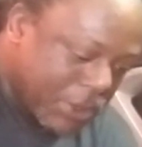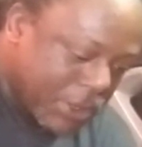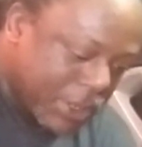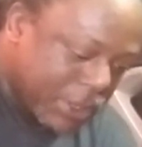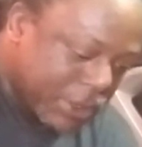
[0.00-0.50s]

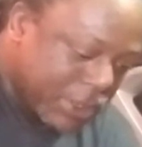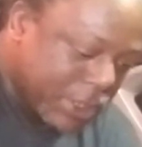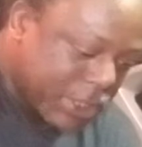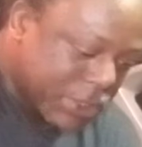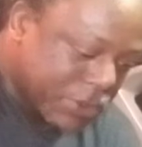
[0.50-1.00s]
of like a little
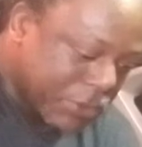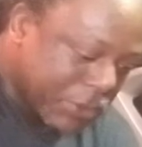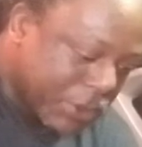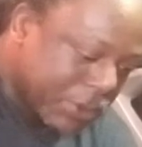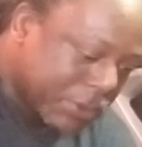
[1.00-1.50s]
kid's
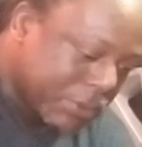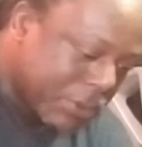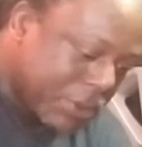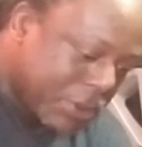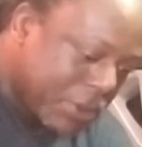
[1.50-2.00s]
toy.
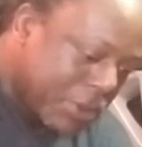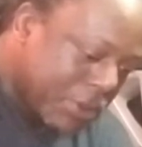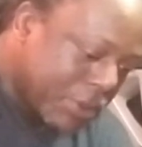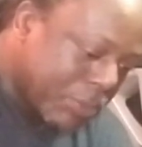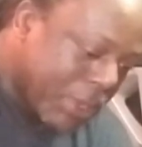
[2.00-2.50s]

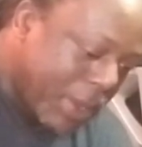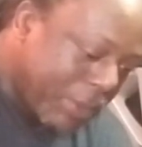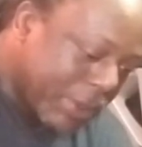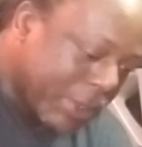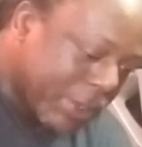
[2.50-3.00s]
A little
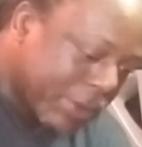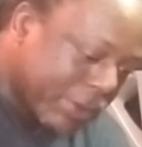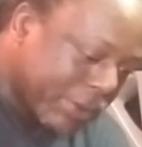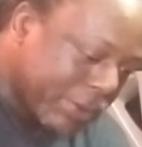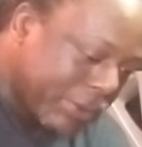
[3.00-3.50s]
popping there.
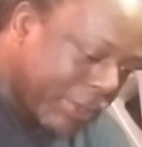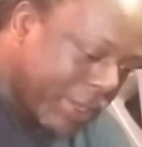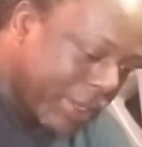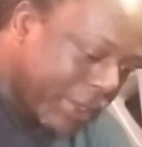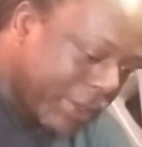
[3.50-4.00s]

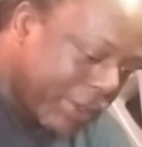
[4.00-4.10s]
Okay.